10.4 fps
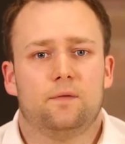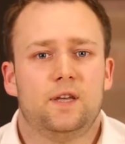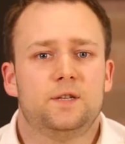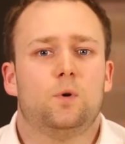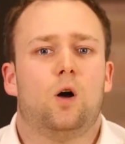
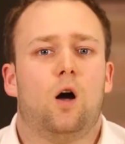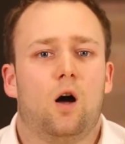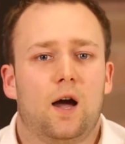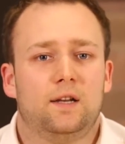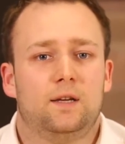These were
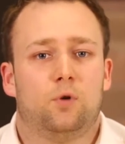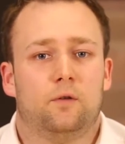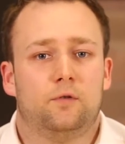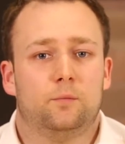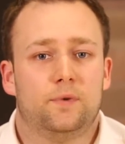highly
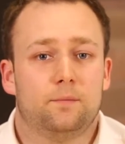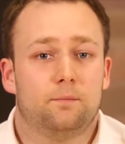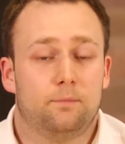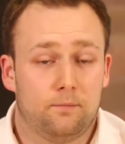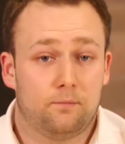
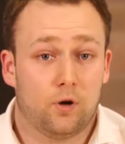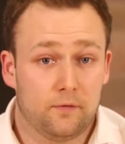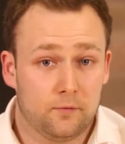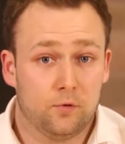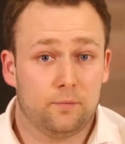
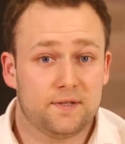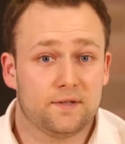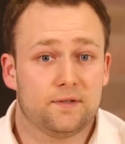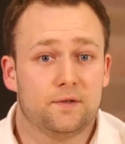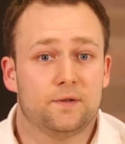profitable
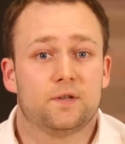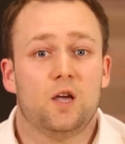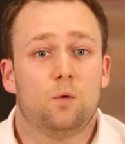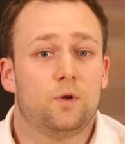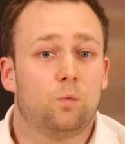businesses
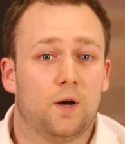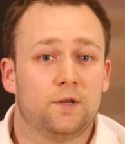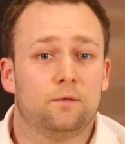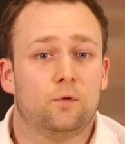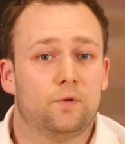with
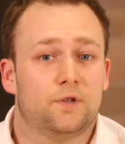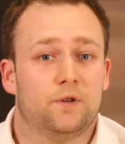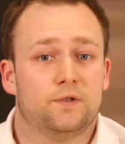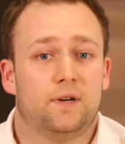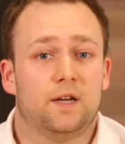wonderful
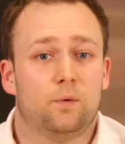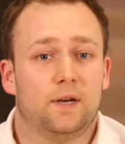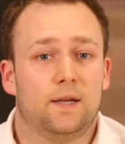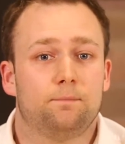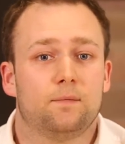returns on
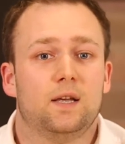equity.